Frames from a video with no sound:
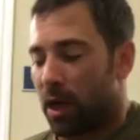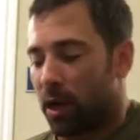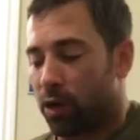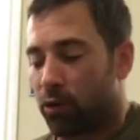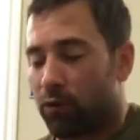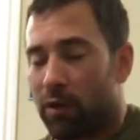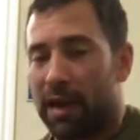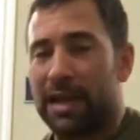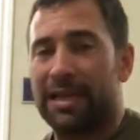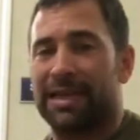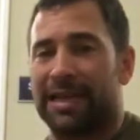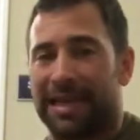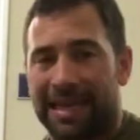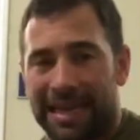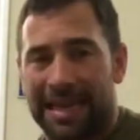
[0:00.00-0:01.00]
A
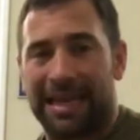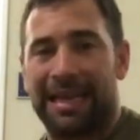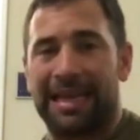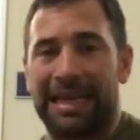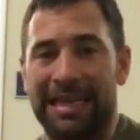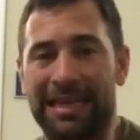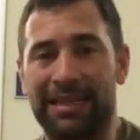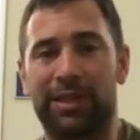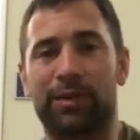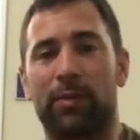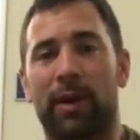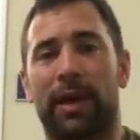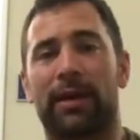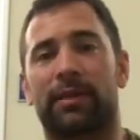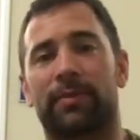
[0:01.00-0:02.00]
great, easy
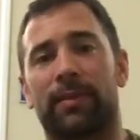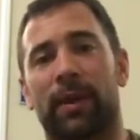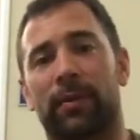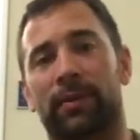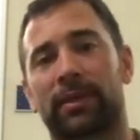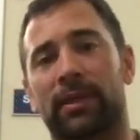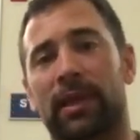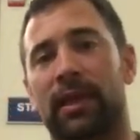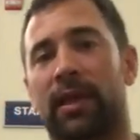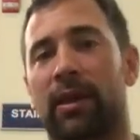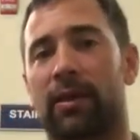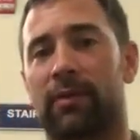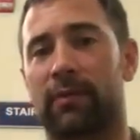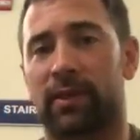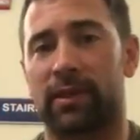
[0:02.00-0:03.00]
way to be able to take
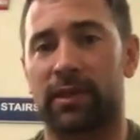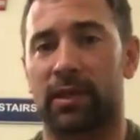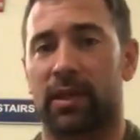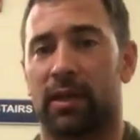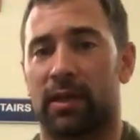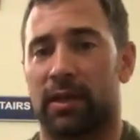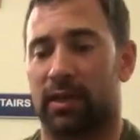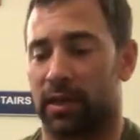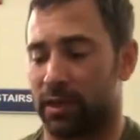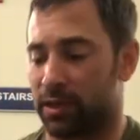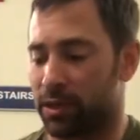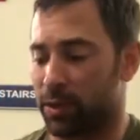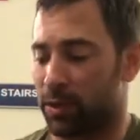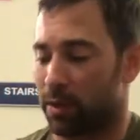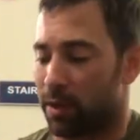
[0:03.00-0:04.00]
care of this
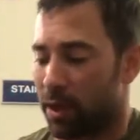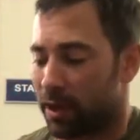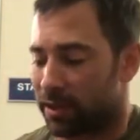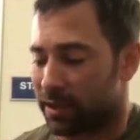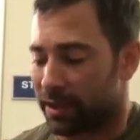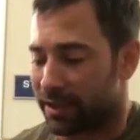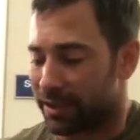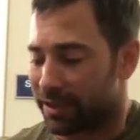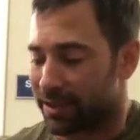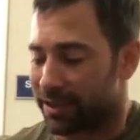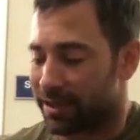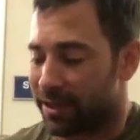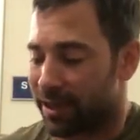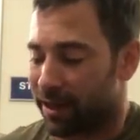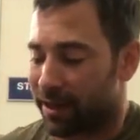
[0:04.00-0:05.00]
is utilizing a
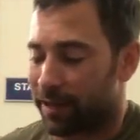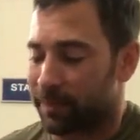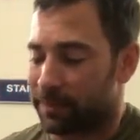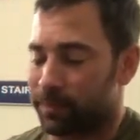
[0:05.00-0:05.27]
stick.